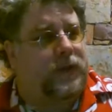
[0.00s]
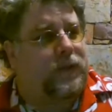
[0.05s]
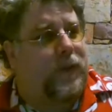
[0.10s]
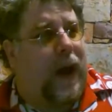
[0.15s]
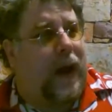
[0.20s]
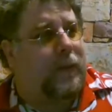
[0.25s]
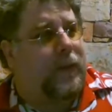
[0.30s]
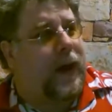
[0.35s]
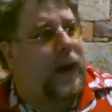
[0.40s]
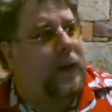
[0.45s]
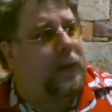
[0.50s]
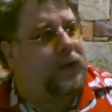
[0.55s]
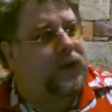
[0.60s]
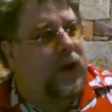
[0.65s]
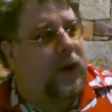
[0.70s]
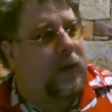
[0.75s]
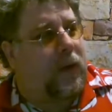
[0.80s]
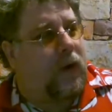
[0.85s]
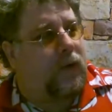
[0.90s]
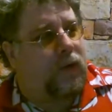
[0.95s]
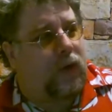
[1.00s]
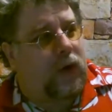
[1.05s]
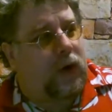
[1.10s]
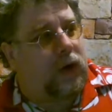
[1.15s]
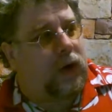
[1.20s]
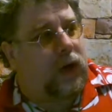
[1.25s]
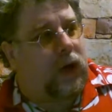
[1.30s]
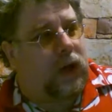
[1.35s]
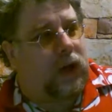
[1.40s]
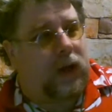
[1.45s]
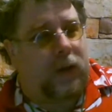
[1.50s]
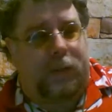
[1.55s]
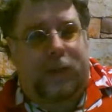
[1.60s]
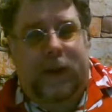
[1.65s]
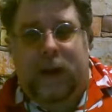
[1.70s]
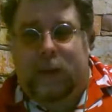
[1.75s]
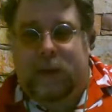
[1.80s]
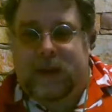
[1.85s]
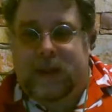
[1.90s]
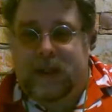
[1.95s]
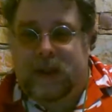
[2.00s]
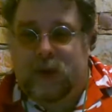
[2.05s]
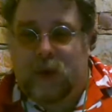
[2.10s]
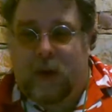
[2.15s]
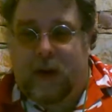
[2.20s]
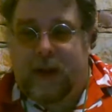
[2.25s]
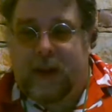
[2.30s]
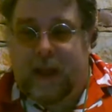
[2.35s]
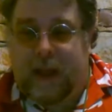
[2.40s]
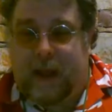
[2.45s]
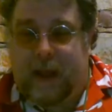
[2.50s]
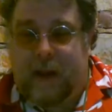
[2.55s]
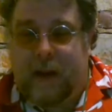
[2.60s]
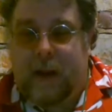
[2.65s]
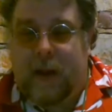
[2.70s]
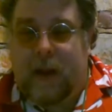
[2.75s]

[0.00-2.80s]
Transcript: might be able to come over and compete with this sort of thing.